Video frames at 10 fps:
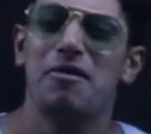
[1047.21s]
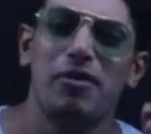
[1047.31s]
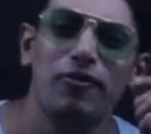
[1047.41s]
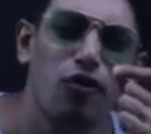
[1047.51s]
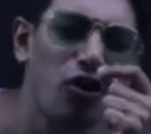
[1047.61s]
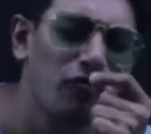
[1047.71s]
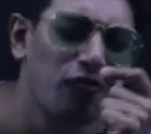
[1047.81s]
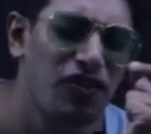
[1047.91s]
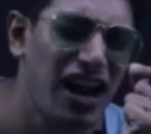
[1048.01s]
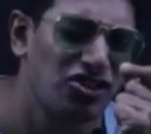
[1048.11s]
but for
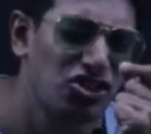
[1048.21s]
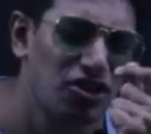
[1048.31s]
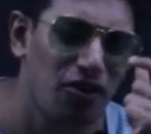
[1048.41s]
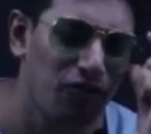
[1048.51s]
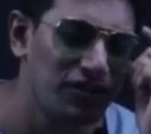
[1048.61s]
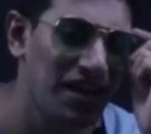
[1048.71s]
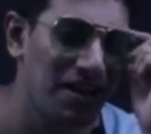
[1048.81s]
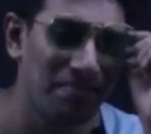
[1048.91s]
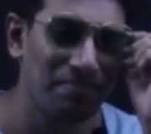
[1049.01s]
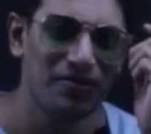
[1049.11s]
a fraction of a
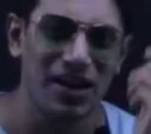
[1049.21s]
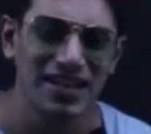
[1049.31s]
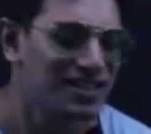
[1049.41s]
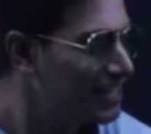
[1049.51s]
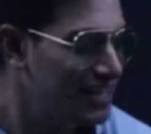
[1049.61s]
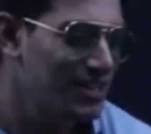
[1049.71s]
time, right?